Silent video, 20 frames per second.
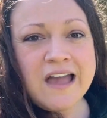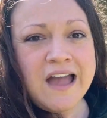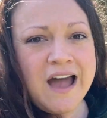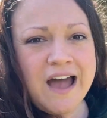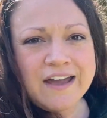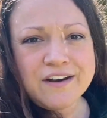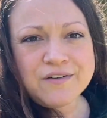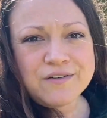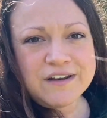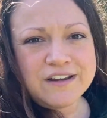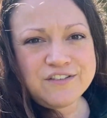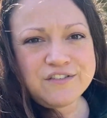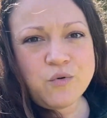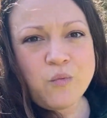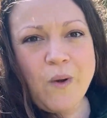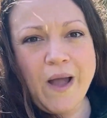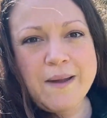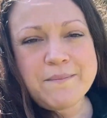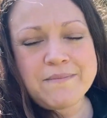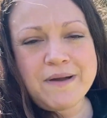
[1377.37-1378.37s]
I don't need to
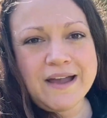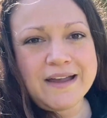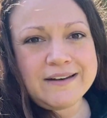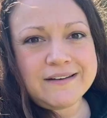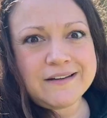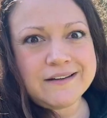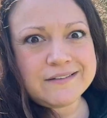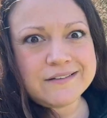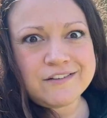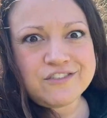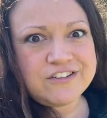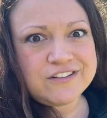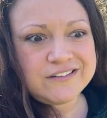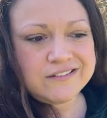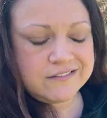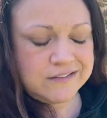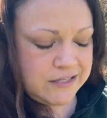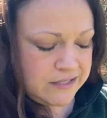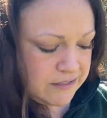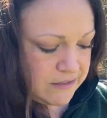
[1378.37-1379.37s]
wet mine because it
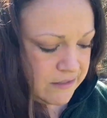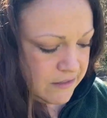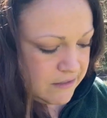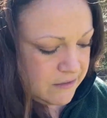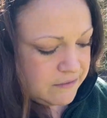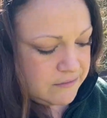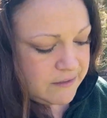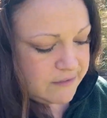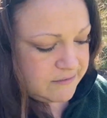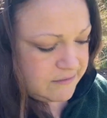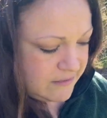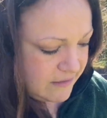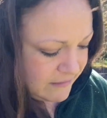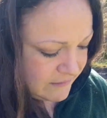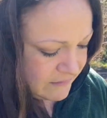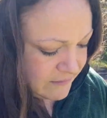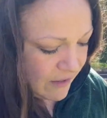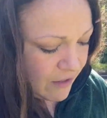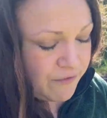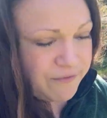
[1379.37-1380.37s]
just does it
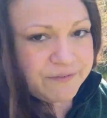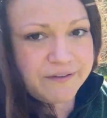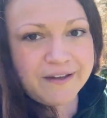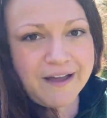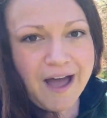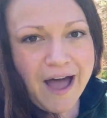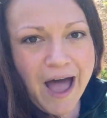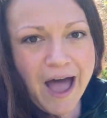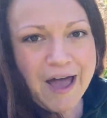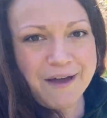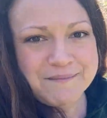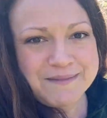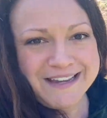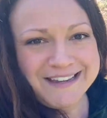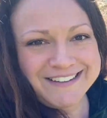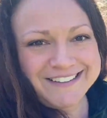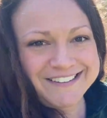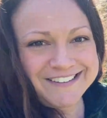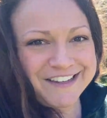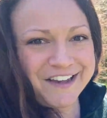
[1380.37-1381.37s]
itself. Um,
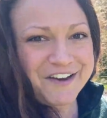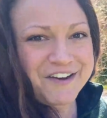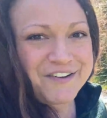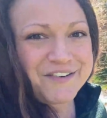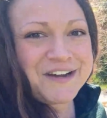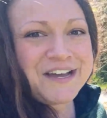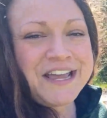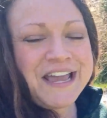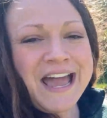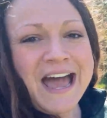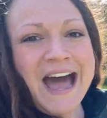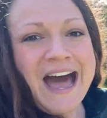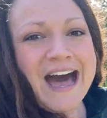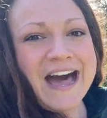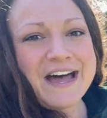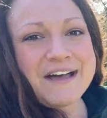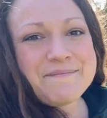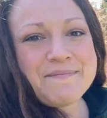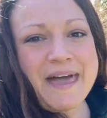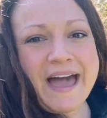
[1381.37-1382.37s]
so
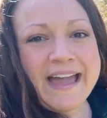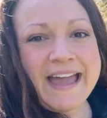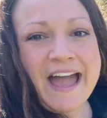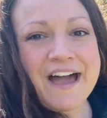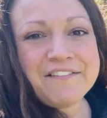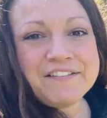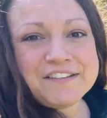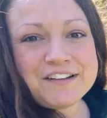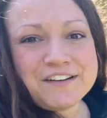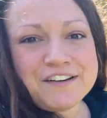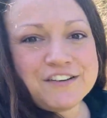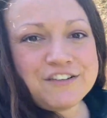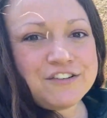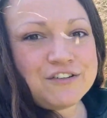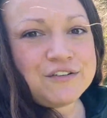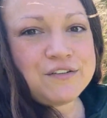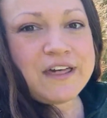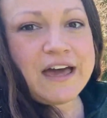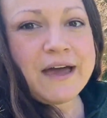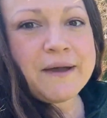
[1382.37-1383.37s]
um, I have started to
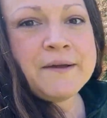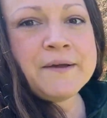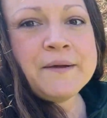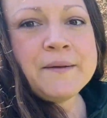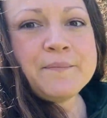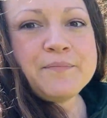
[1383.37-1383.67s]
do that.